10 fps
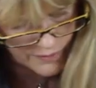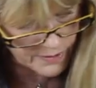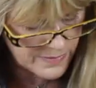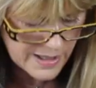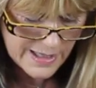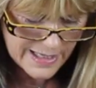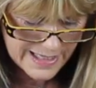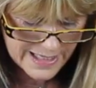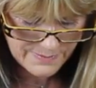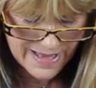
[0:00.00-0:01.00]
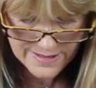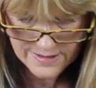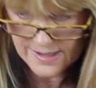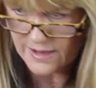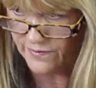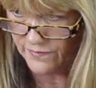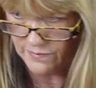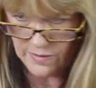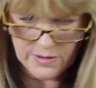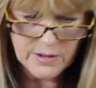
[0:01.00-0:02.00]
from ends of
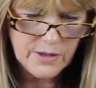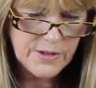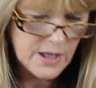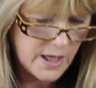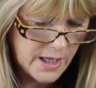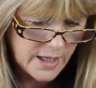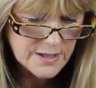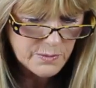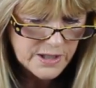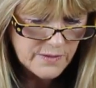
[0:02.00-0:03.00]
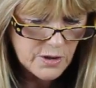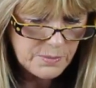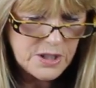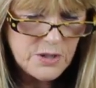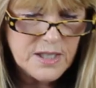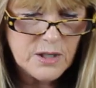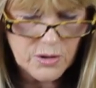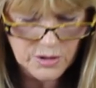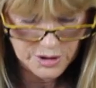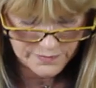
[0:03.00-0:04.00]
other cards when you've not been using
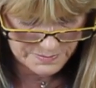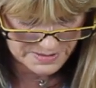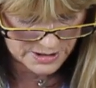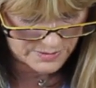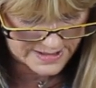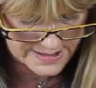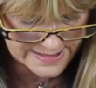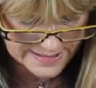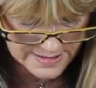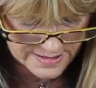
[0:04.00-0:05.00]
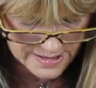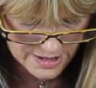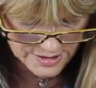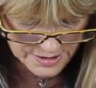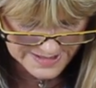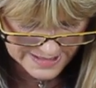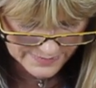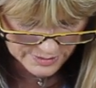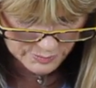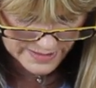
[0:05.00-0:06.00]
corners, if you've been using centres. So it's
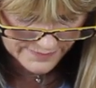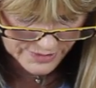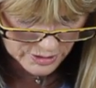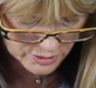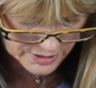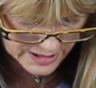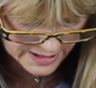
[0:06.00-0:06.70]
like we have the corner